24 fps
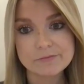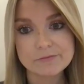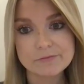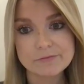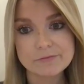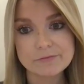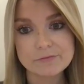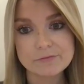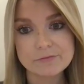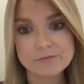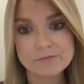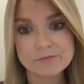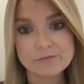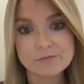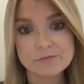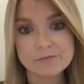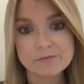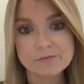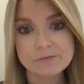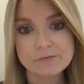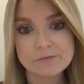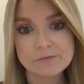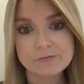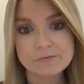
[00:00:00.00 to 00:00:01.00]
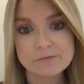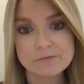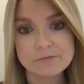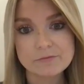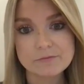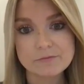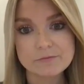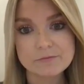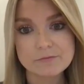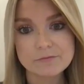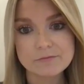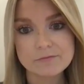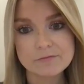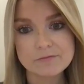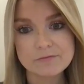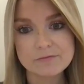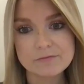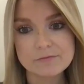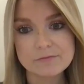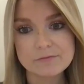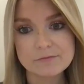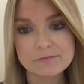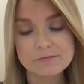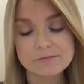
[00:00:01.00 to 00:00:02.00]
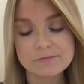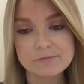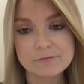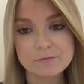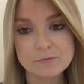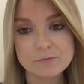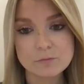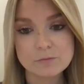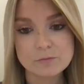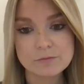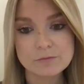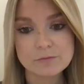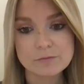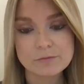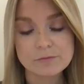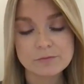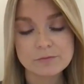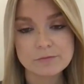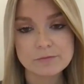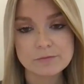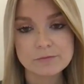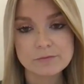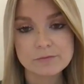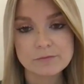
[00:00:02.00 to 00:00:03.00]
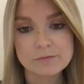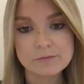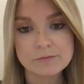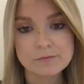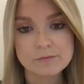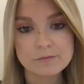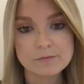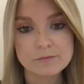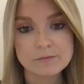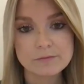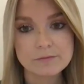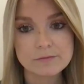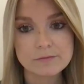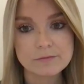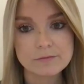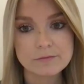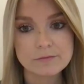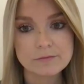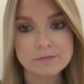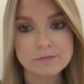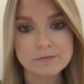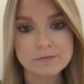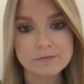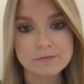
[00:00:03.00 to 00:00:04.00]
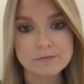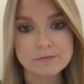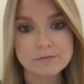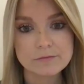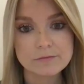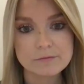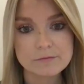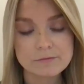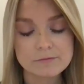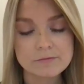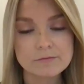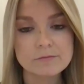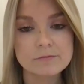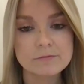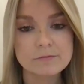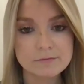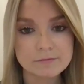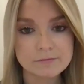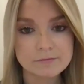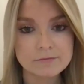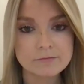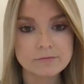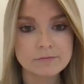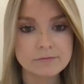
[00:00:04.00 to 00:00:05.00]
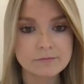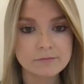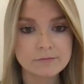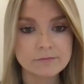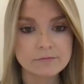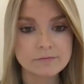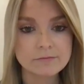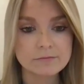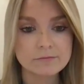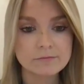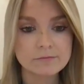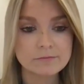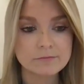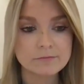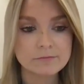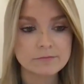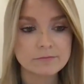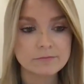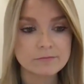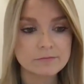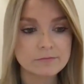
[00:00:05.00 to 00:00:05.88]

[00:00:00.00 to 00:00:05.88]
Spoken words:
The person shown says nothing.